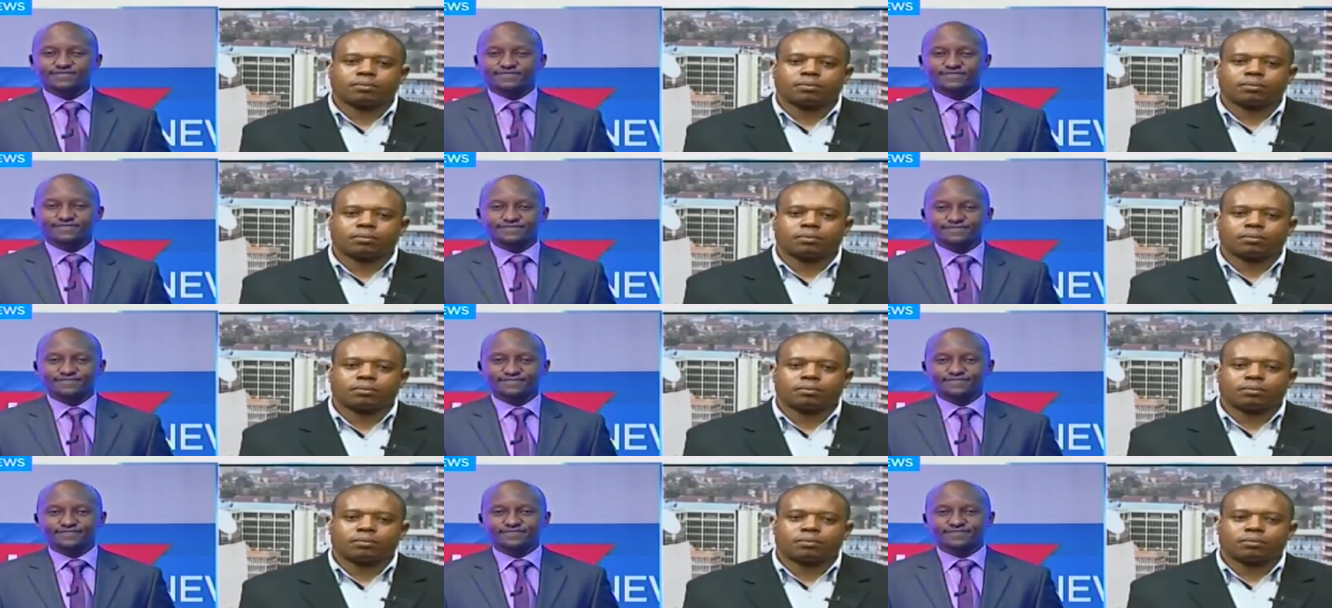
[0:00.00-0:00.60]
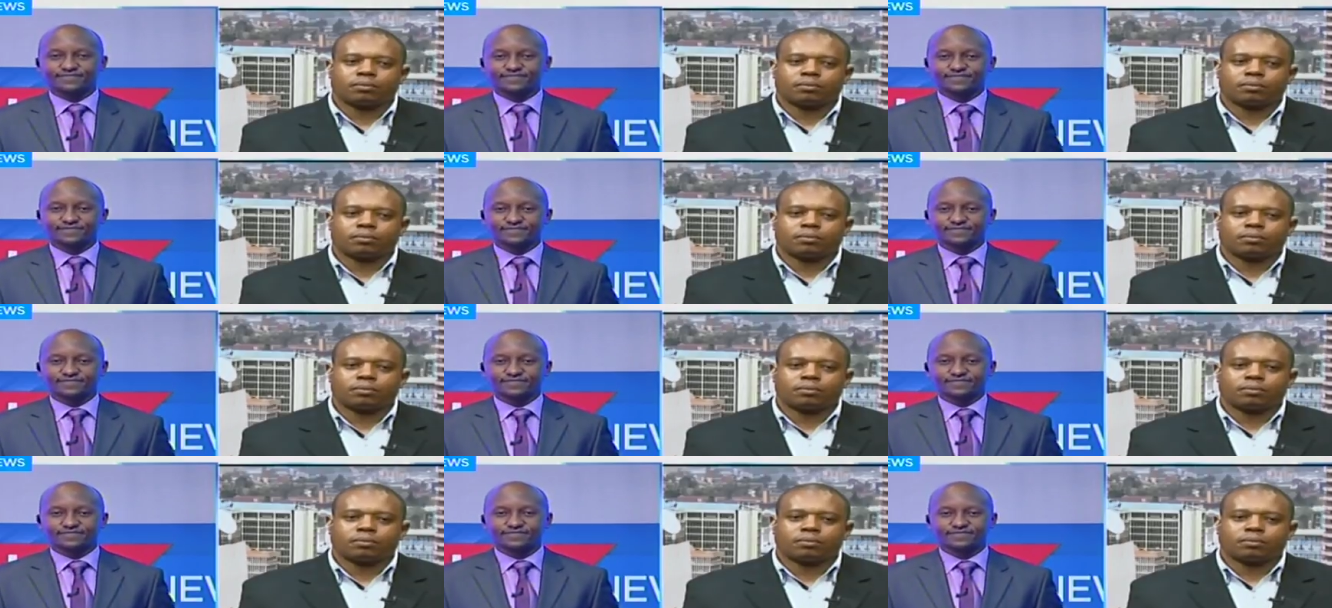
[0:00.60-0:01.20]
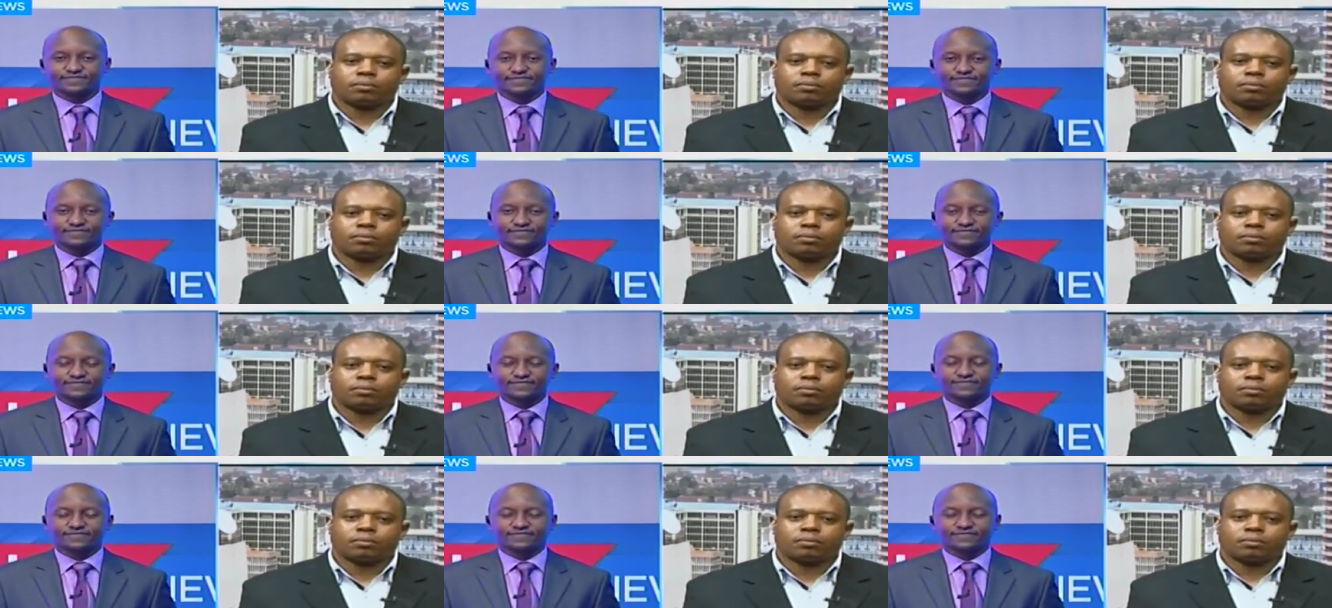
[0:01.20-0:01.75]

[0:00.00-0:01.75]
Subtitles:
Nobody speaks.